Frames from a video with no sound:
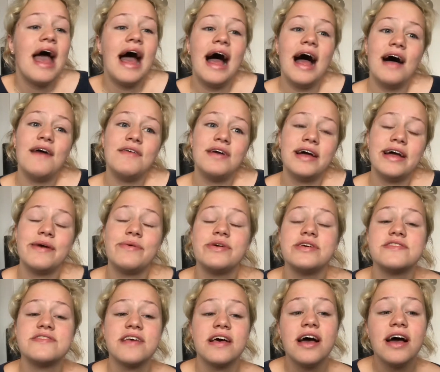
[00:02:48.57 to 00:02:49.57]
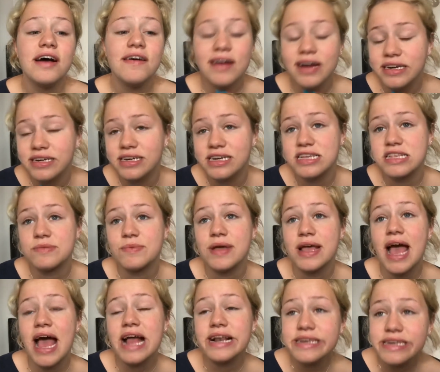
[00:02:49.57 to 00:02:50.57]
However, it was horrendous.
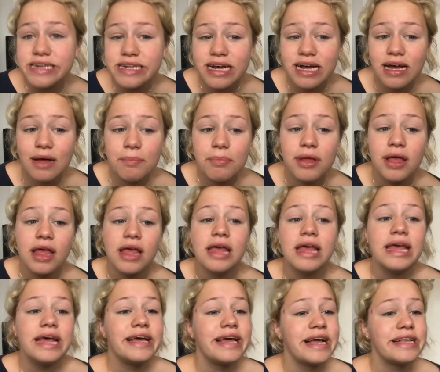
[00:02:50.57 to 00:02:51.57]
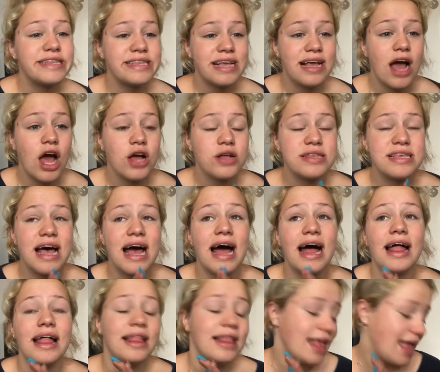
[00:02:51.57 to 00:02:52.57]
We ended up getting a
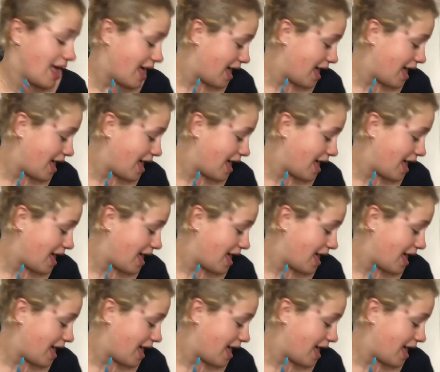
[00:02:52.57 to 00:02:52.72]
hotel